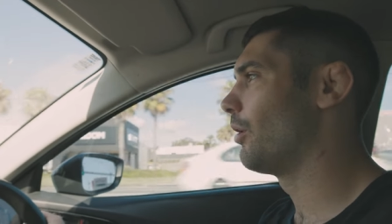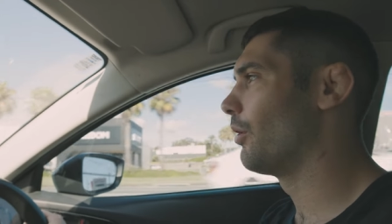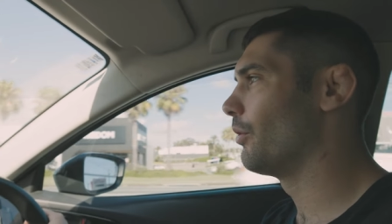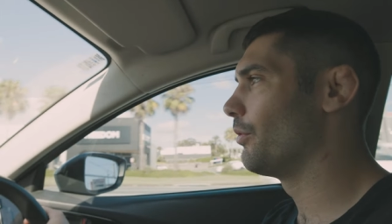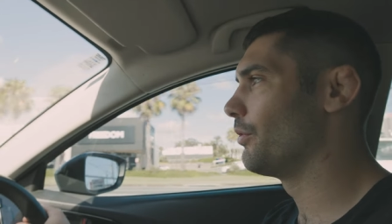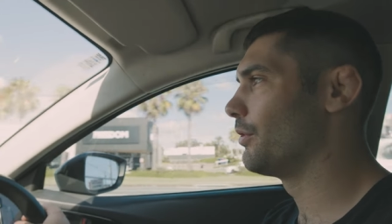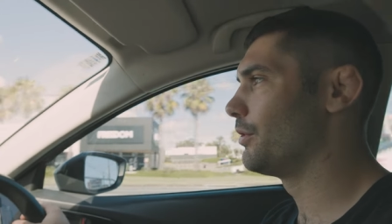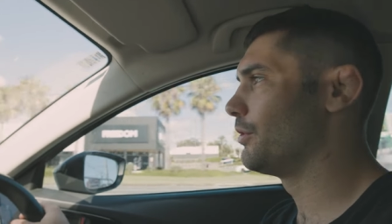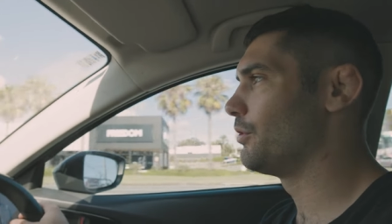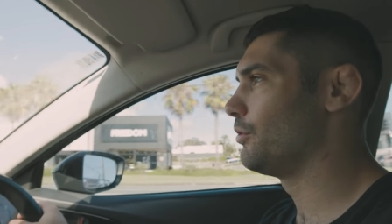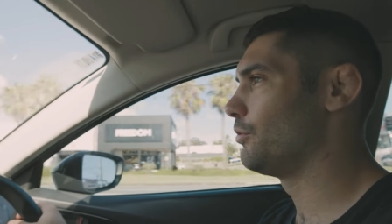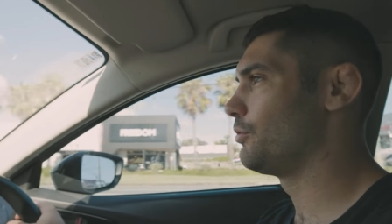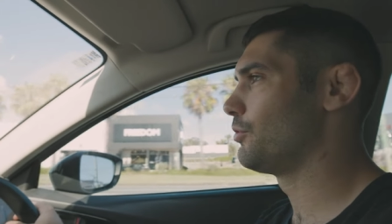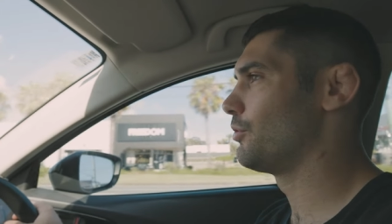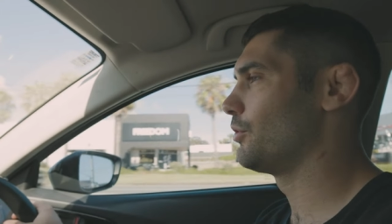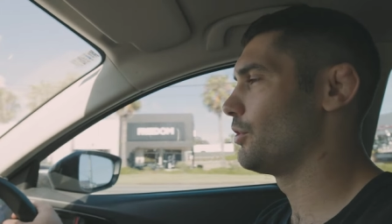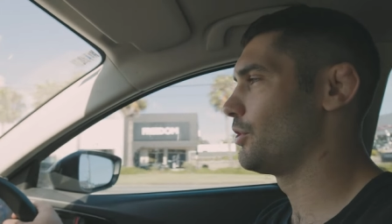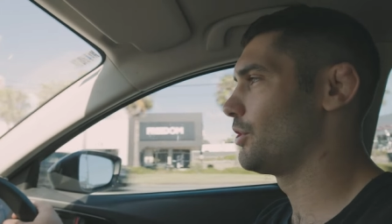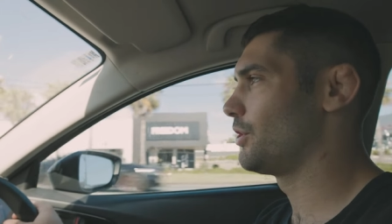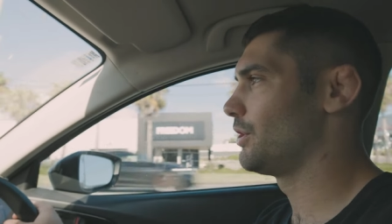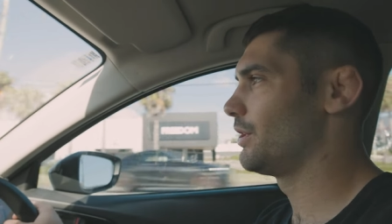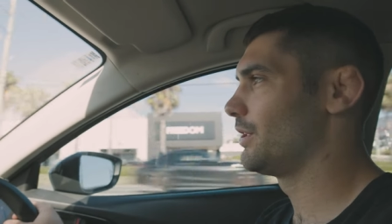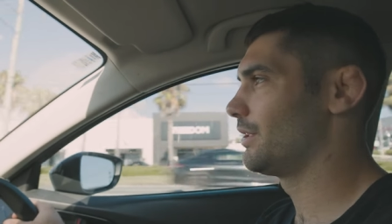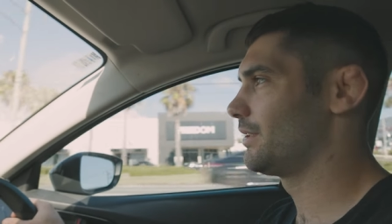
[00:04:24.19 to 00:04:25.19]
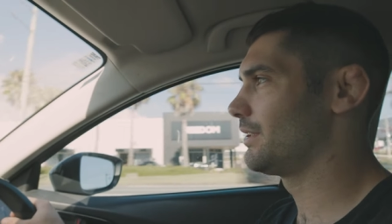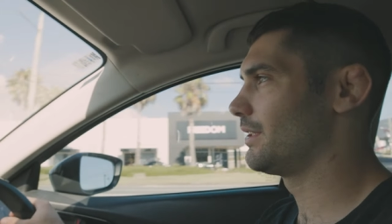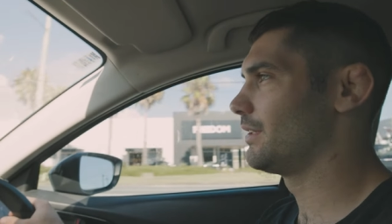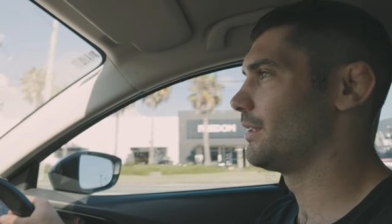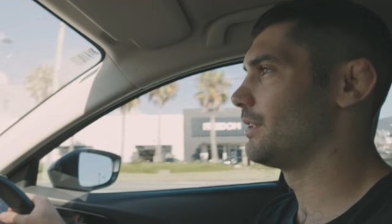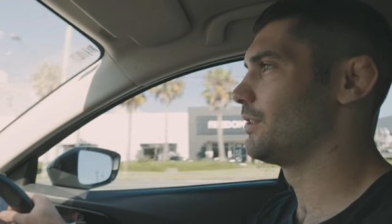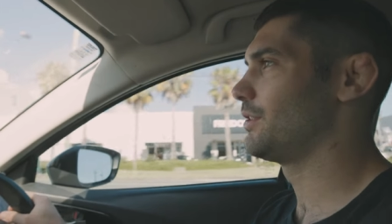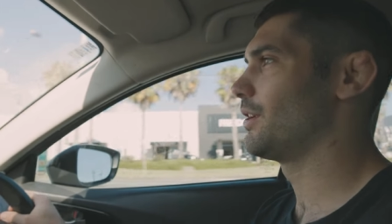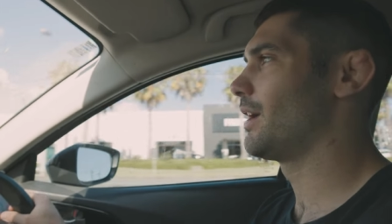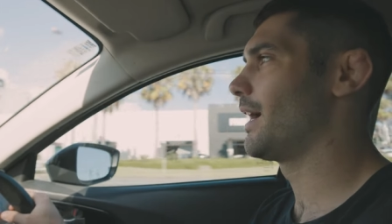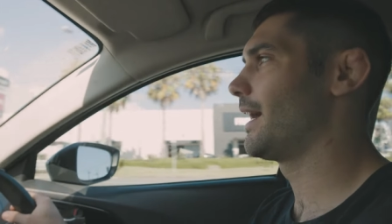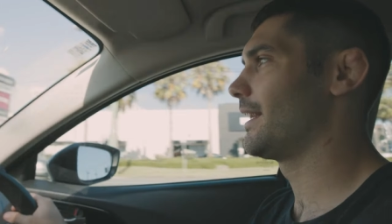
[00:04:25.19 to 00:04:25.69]
on the nutritionist
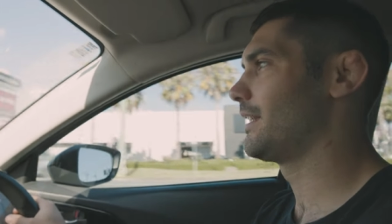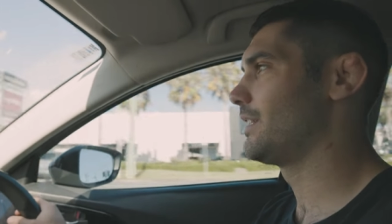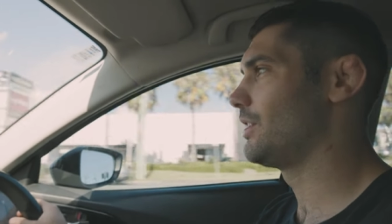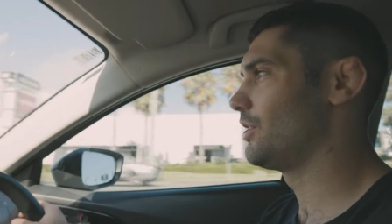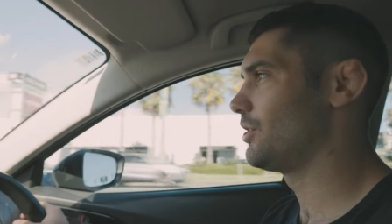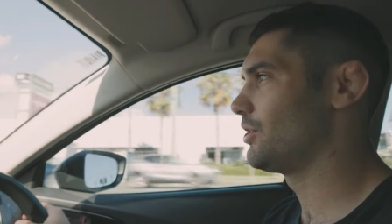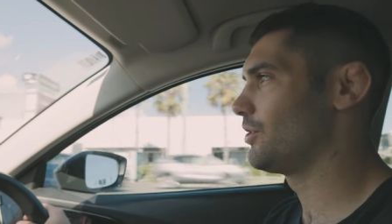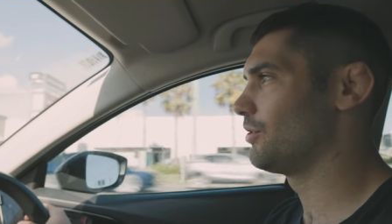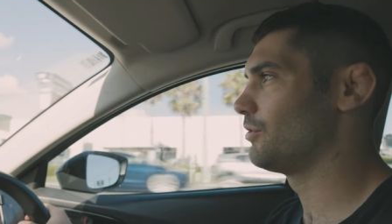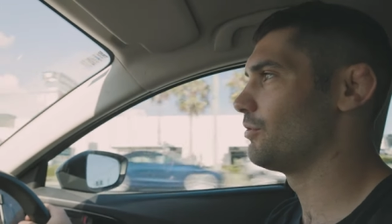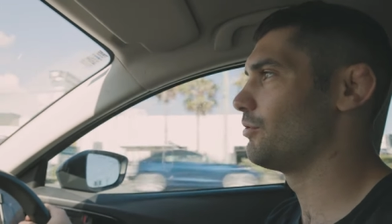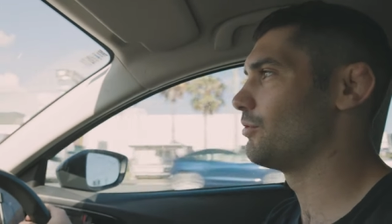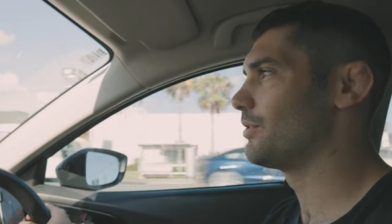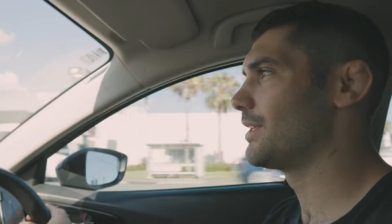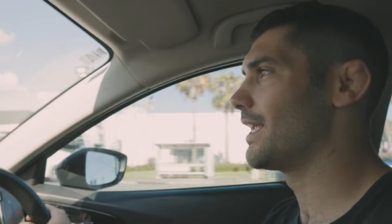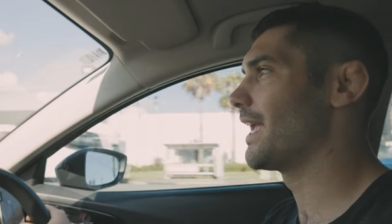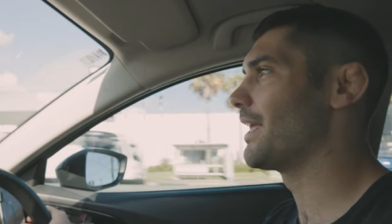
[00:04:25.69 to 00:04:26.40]
and the dietitian to